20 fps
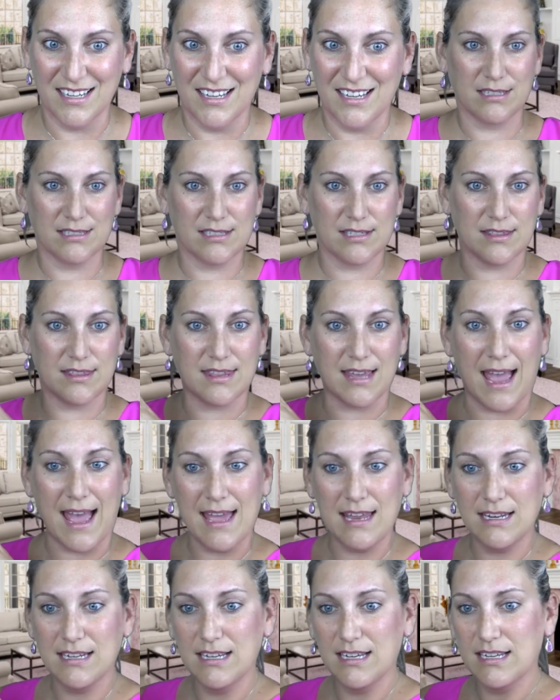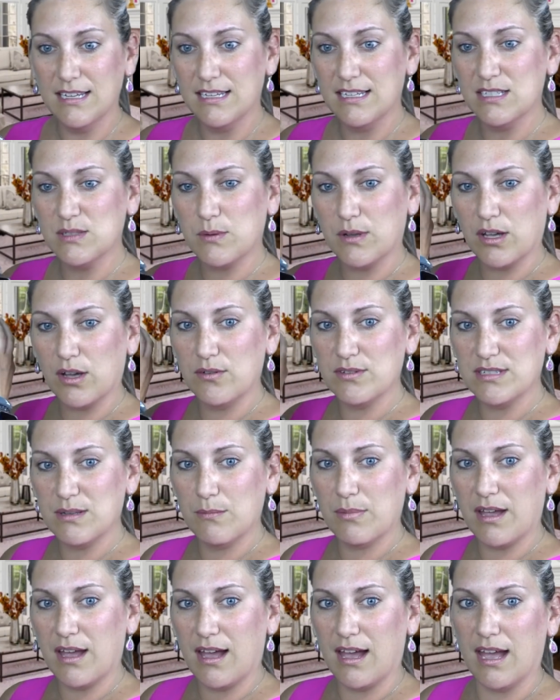So that is what goes in
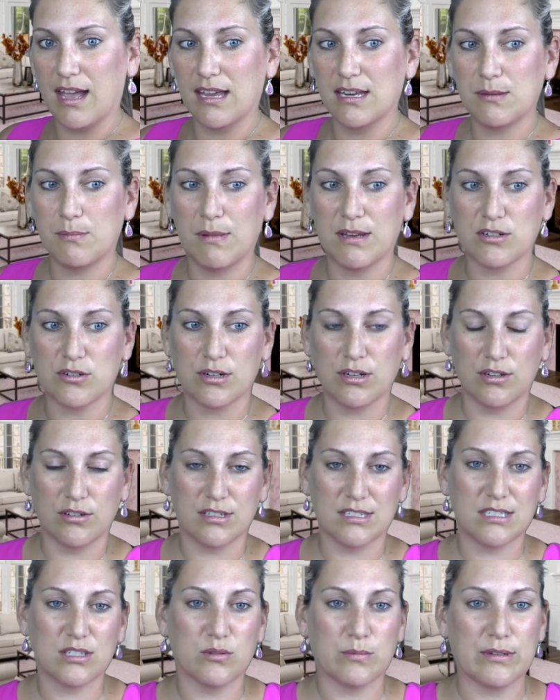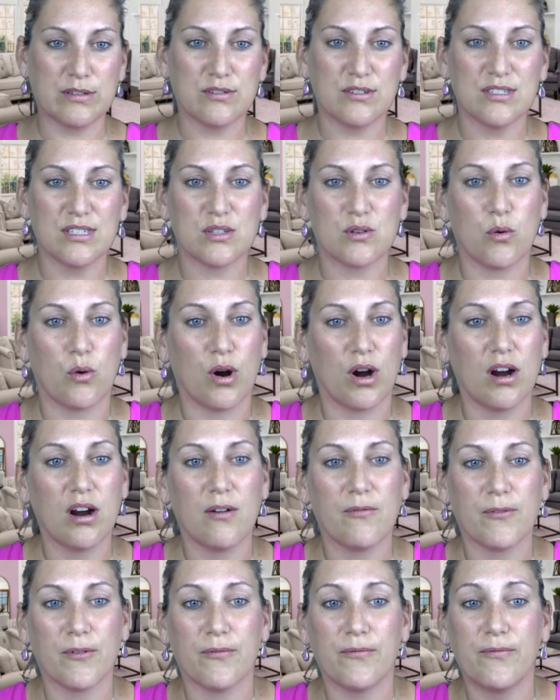behind measuring your distribution score
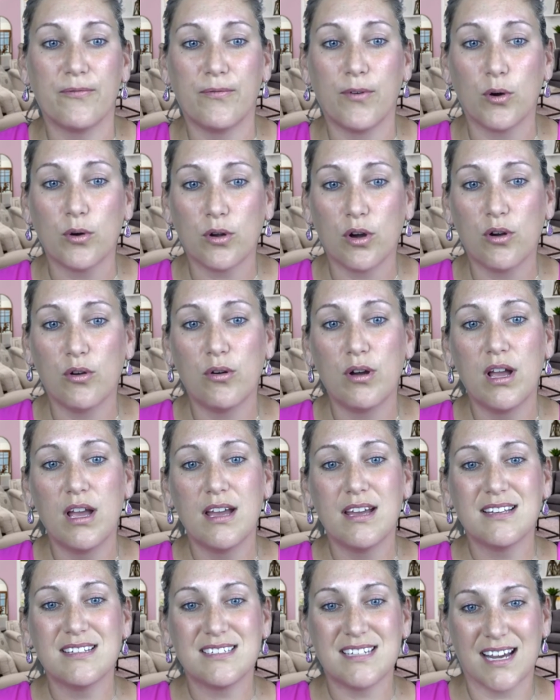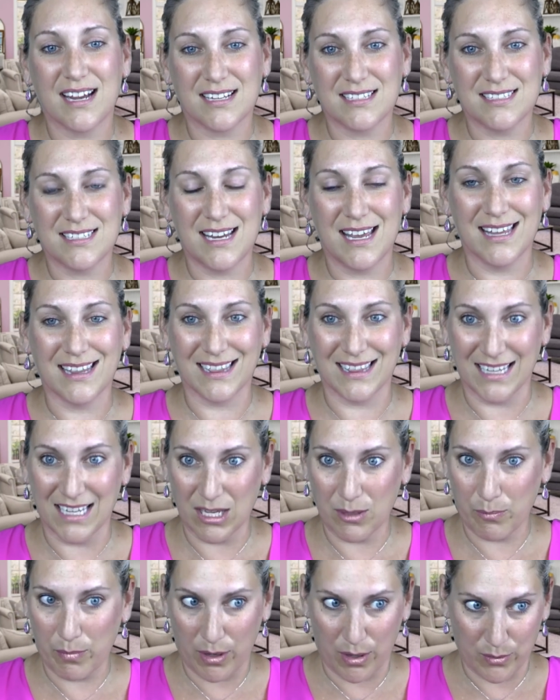for photo, text, and
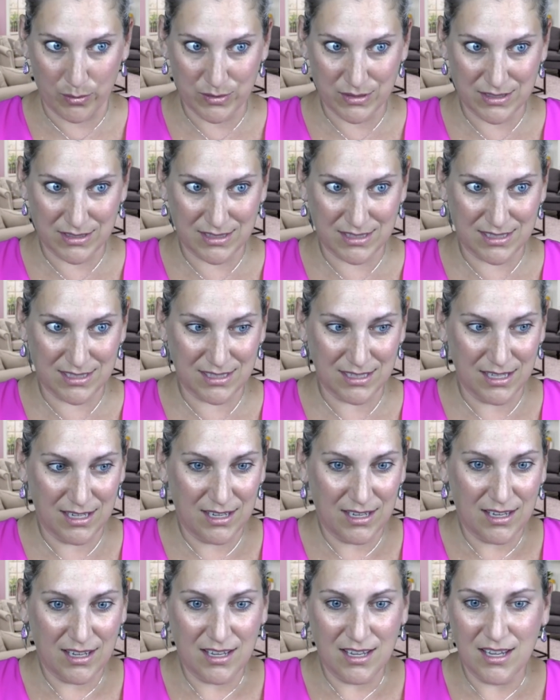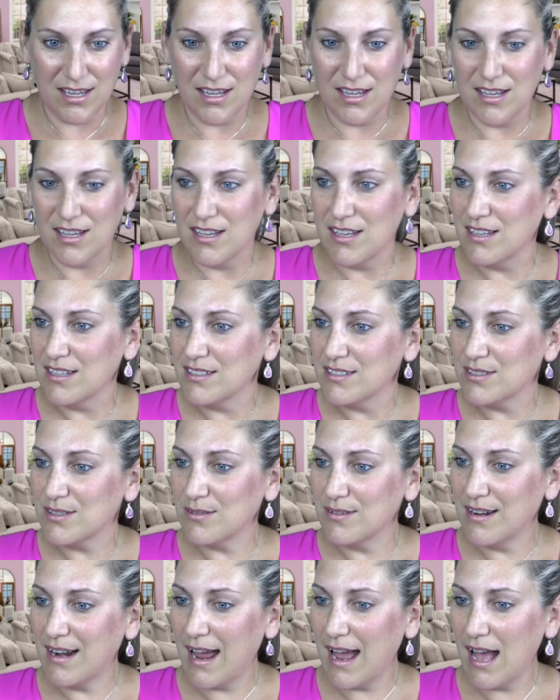link posts. So
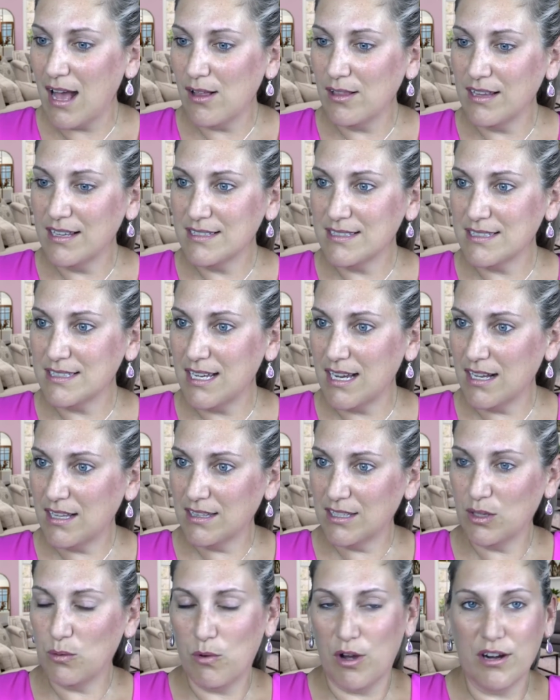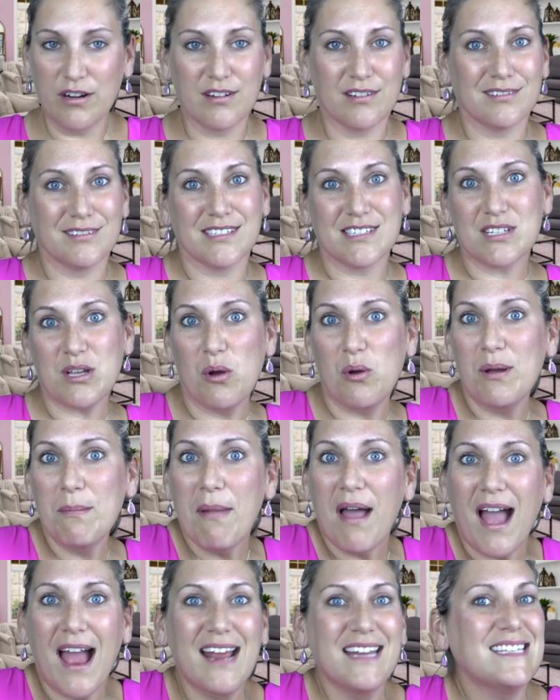now let's take a little wander. Let's go in
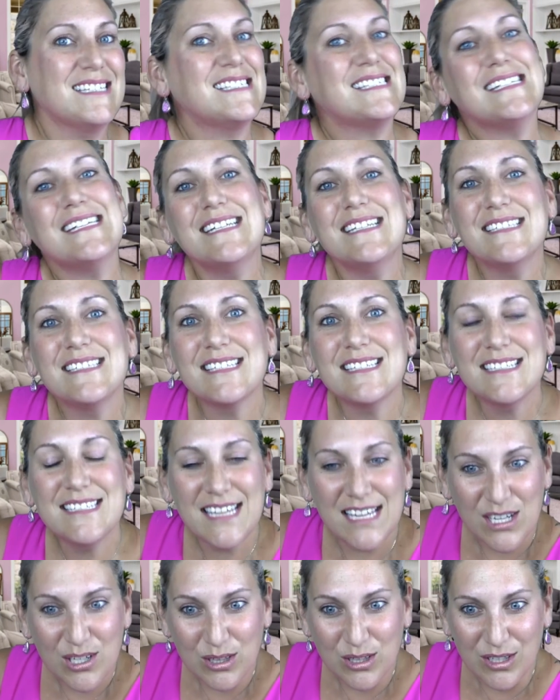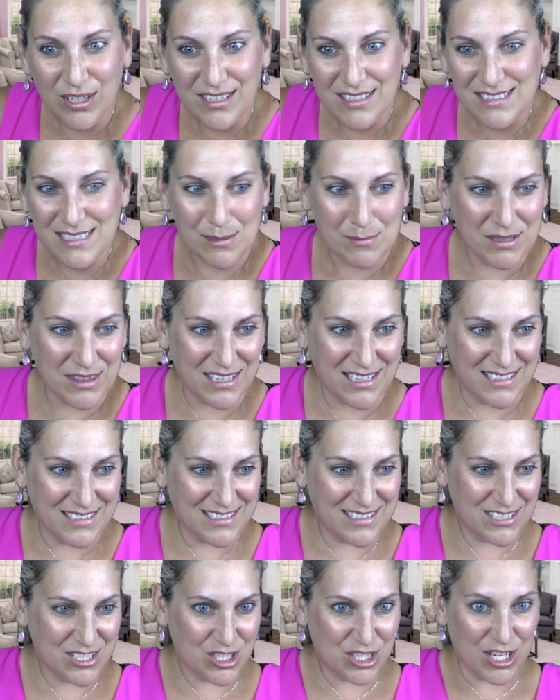behind the scenes and take a look at some of
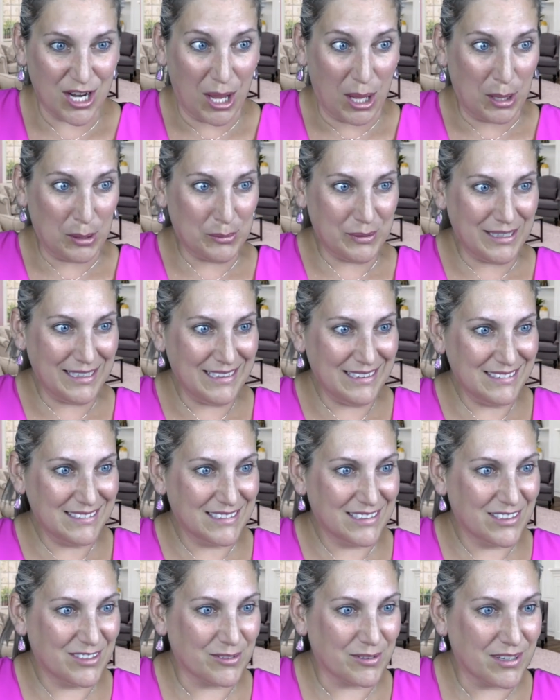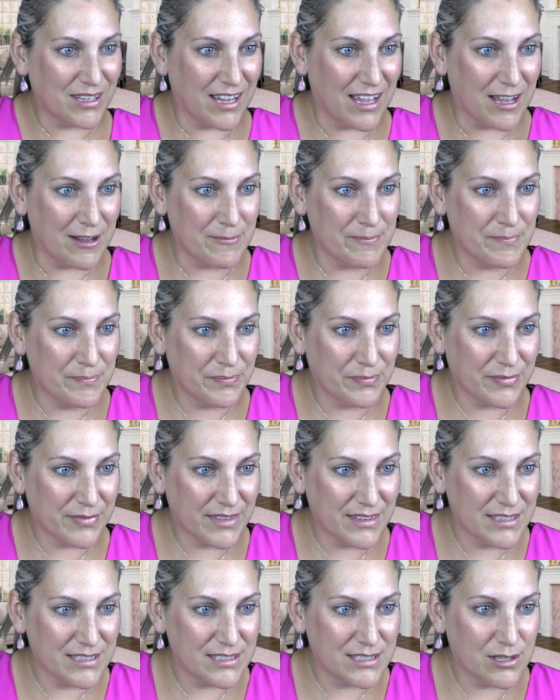these, shall we? Okay,
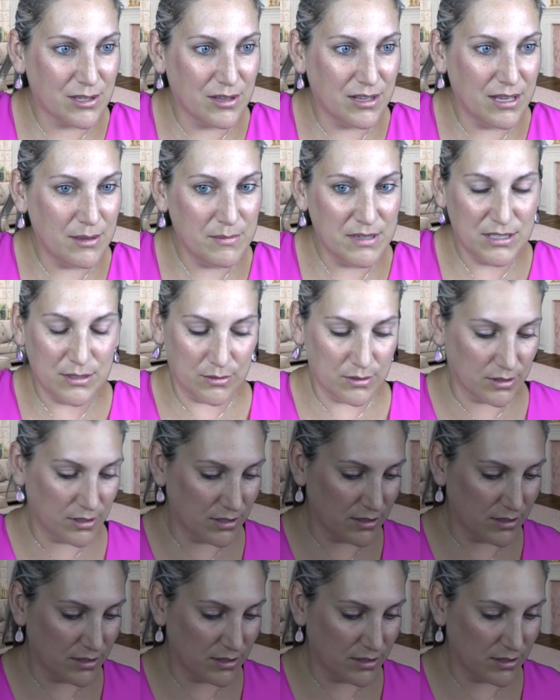so let me do a little